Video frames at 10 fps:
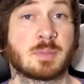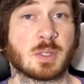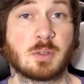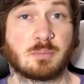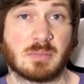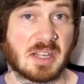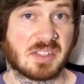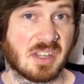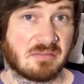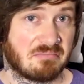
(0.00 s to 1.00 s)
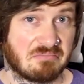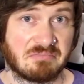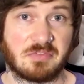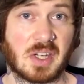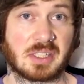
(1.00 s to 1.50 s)
So I said,
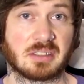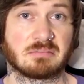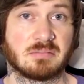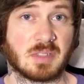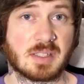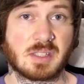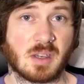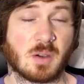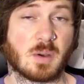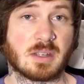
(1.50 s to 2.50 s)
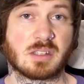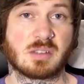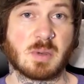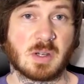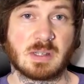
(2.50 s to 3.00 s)
okay, let's go as
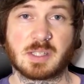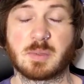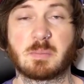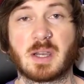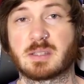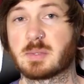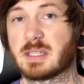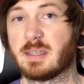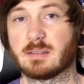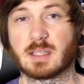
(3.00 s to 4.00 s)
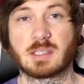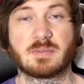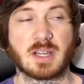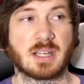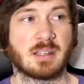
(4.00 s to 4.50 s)
small as we possibly can. Let's
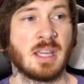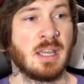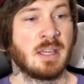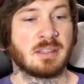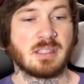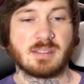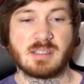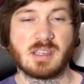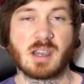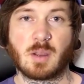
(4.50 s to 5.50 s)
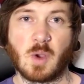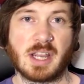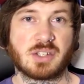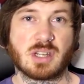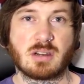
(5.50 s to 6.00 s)
find these
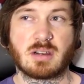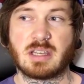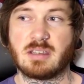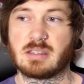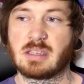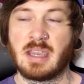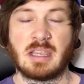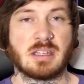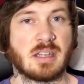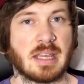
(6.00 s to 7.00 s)
DIY charities in